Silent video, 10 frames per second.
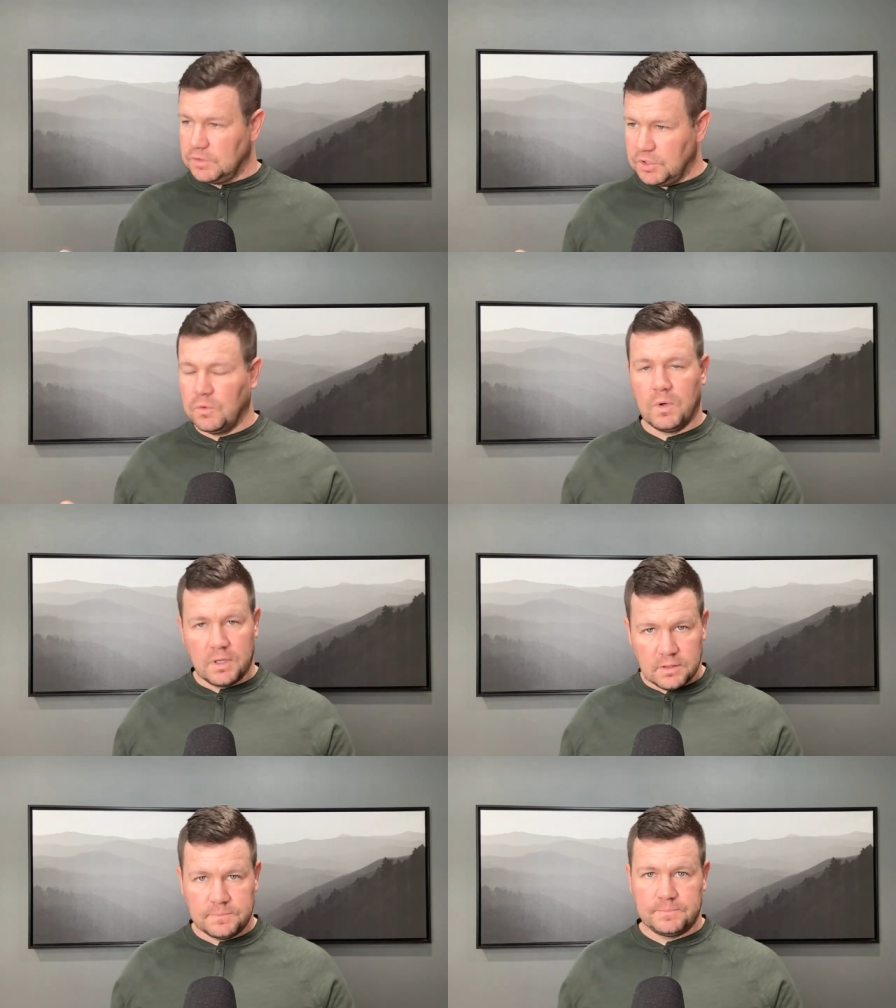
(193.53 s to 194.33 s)
you
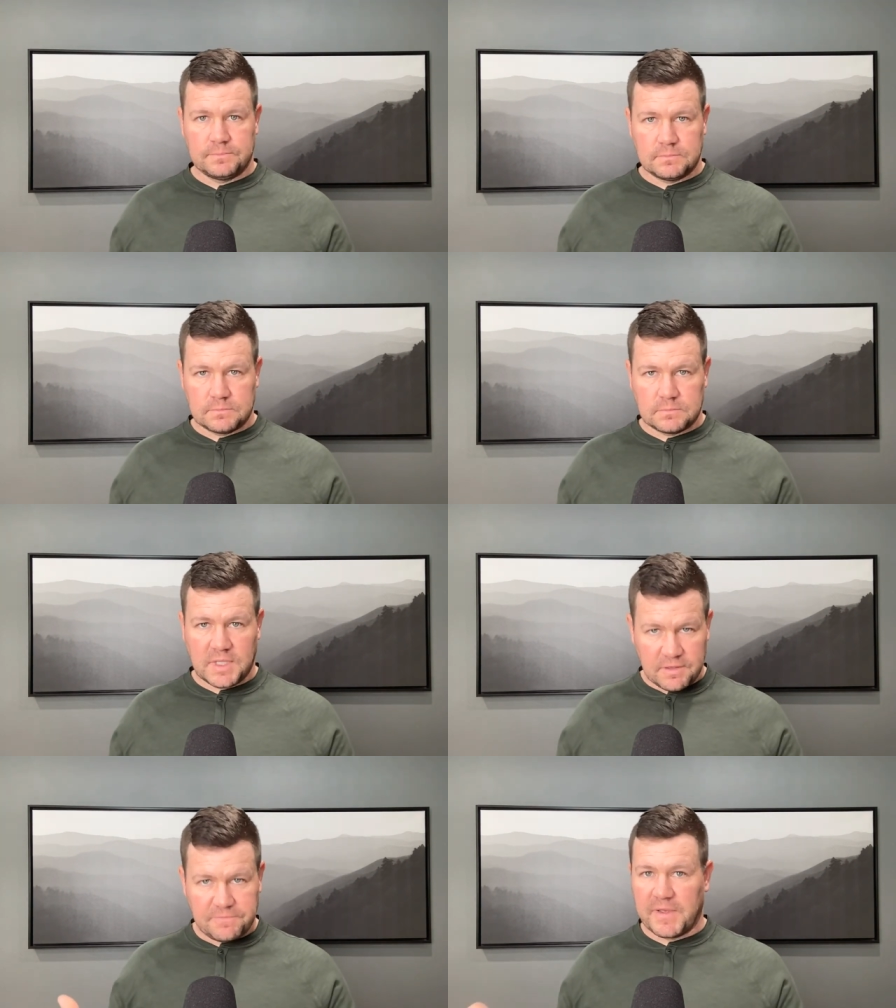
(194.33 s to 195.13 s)
will
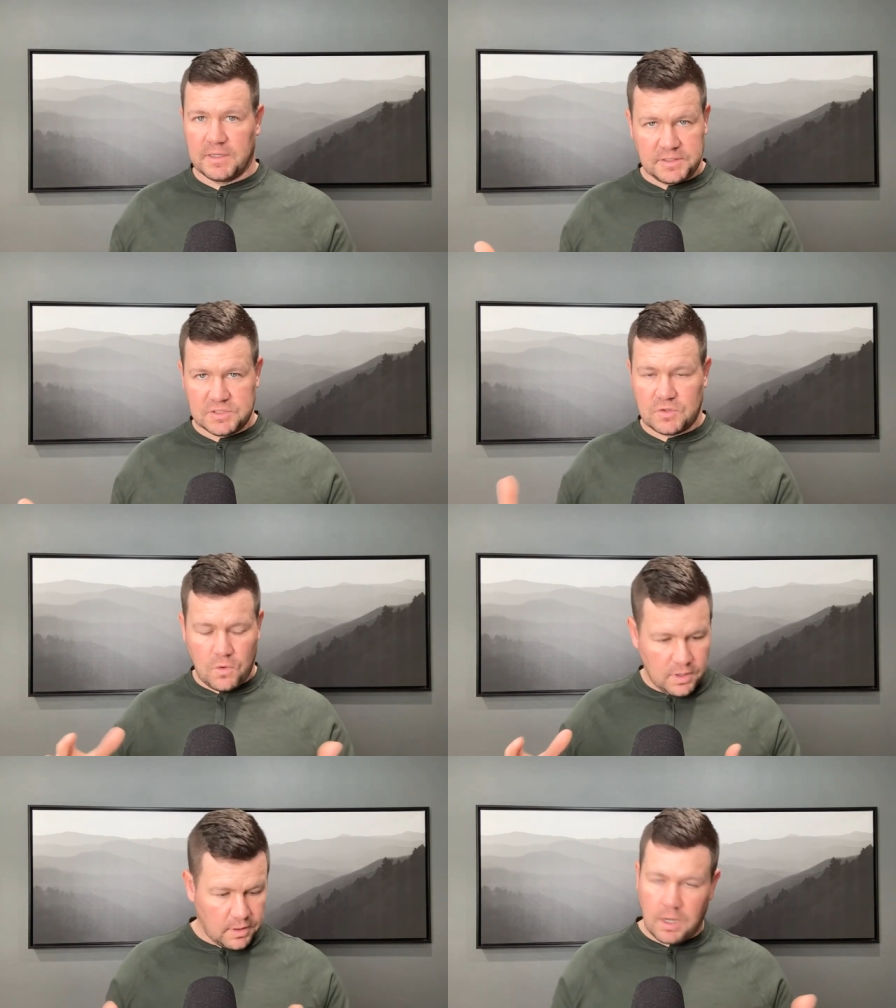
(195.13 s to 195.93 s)
get a failing
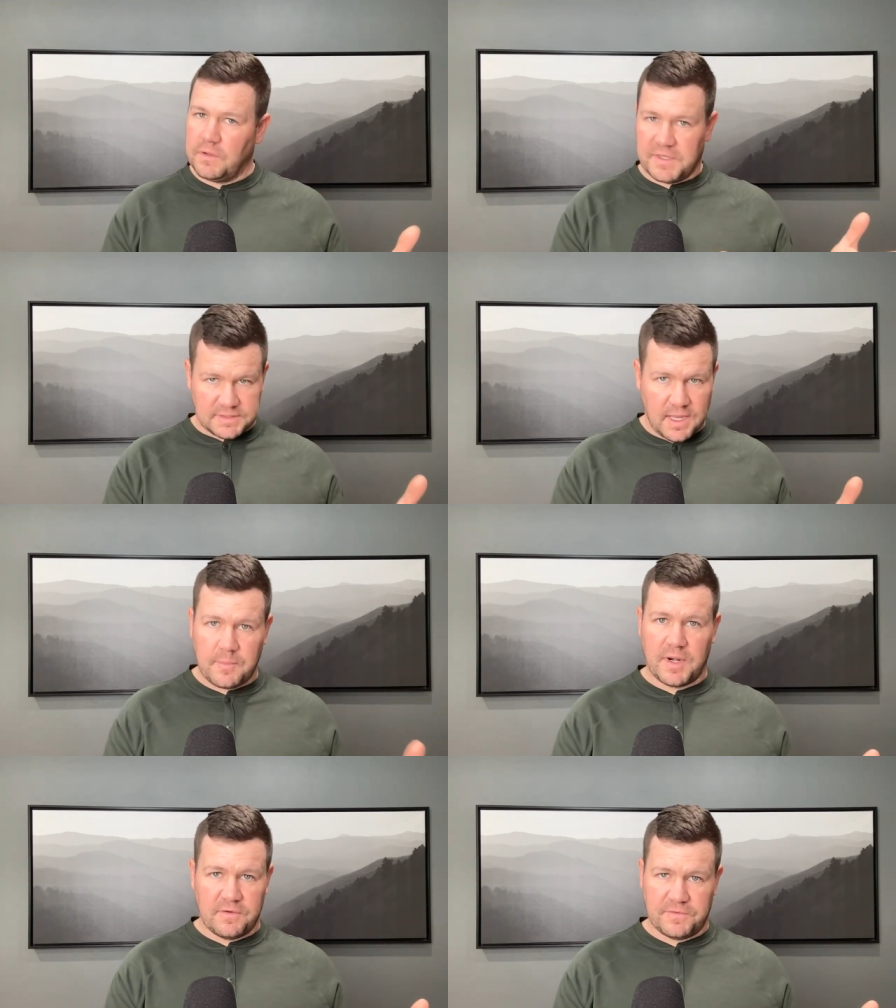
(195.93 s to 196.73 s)
score and all that
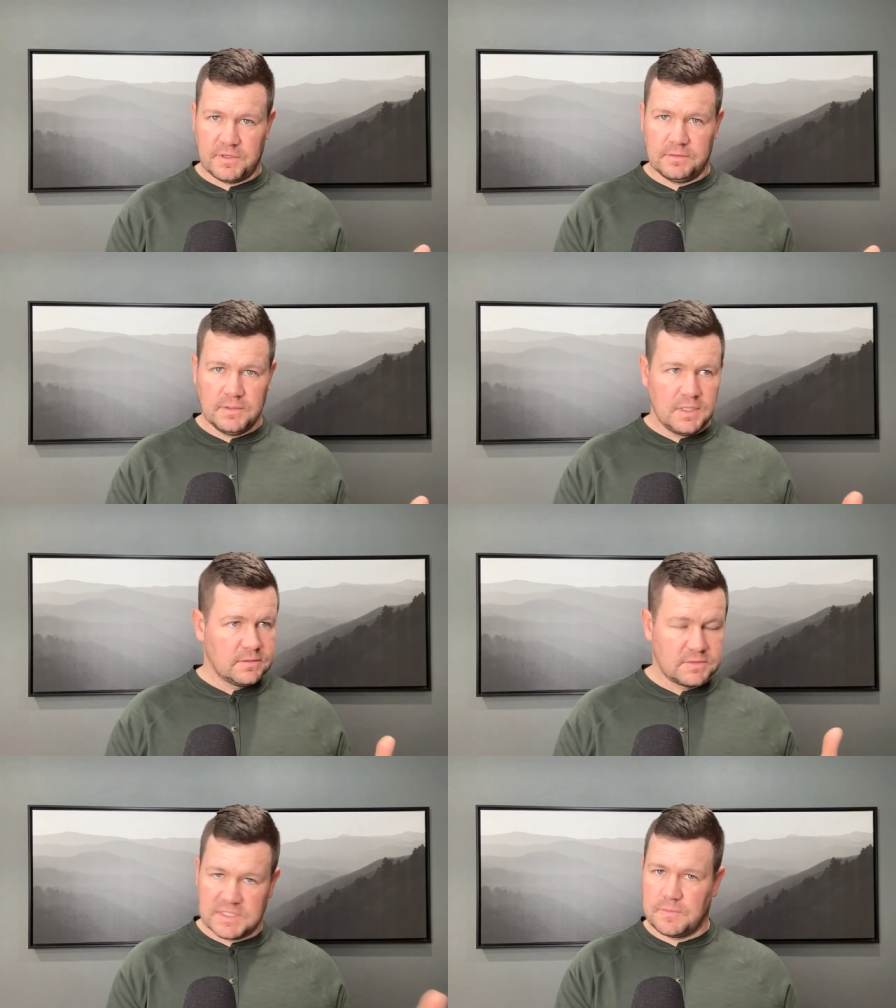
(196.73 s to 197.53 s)
time and effort
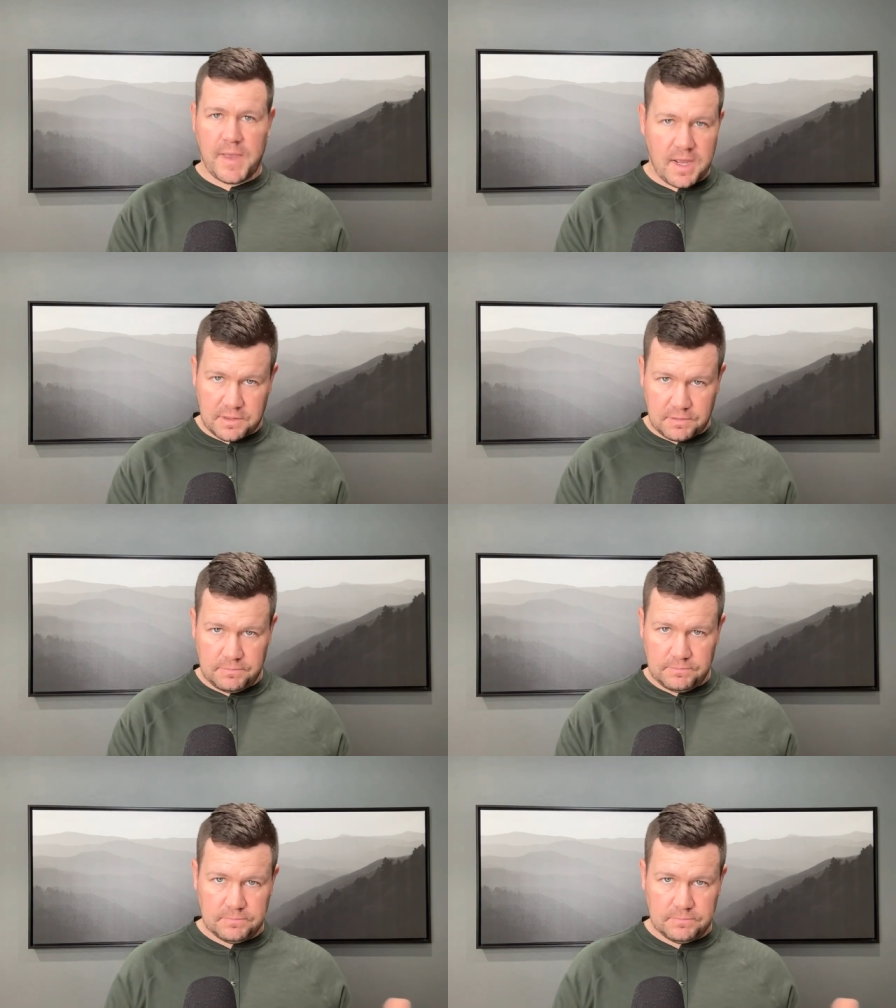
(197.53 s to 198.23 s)
doesn't matter.